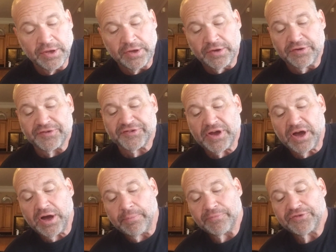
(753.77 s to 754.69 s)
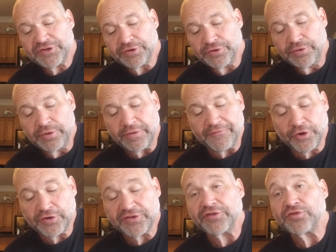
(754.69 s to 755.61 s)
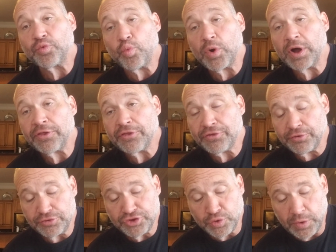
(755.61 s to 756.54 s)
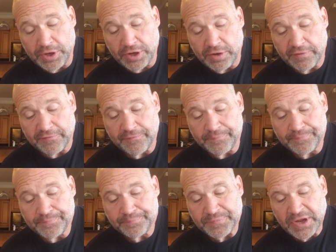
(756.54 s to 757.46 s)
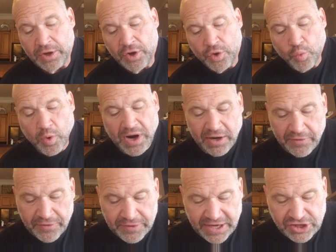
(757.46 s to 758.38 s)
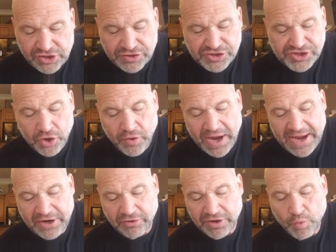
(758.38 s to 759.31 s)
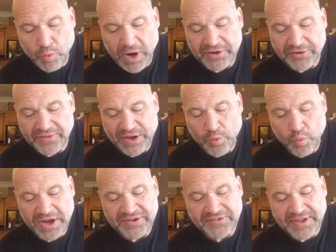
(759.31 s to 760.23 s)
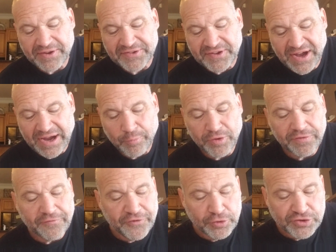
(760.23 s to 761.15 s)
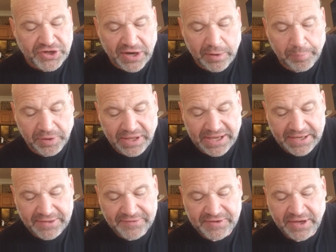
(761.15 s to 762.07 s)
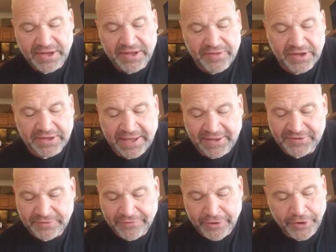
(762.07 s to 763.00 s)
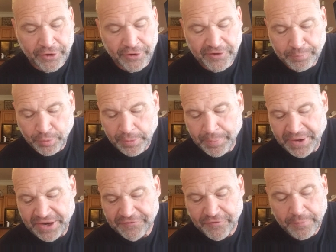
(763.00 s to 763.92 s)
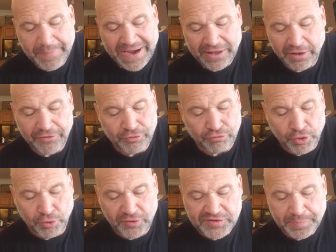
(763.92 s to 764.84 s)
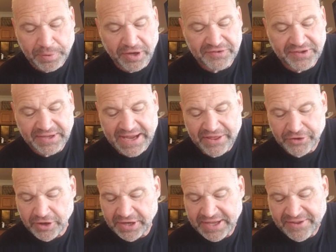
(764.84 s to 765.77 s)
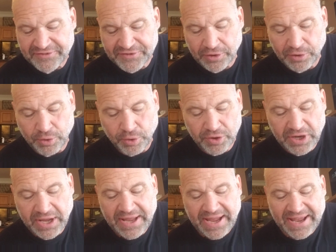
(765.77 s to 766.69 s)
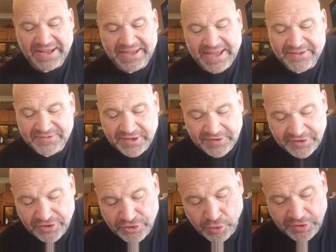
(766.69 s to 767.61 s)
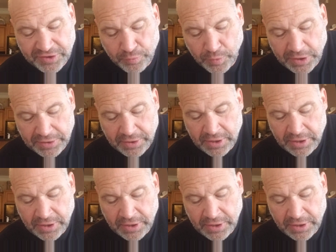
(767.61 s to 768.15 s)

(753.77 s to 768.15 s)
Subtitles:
Psalm 2, verses 1 through 12. Why are the nations so angry? Why do they waste their time with futile plans? The kings of the earth prepare for battle. The rulers plot together against the Lord and against his anointed one.